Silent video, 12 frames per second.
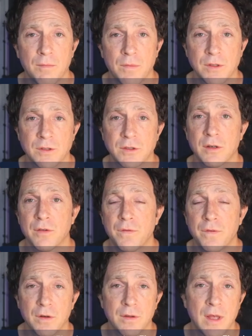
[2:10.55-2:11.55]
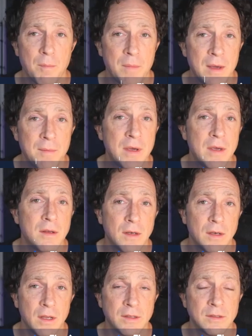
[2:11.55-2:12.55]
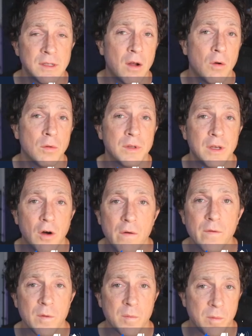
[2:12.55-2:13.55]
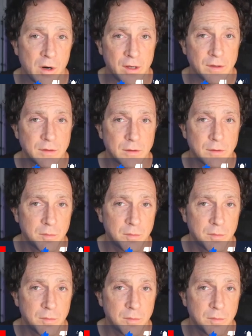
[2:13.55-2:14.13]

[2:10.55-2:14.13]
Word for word: They start to feel that maybe it's not only overpriced,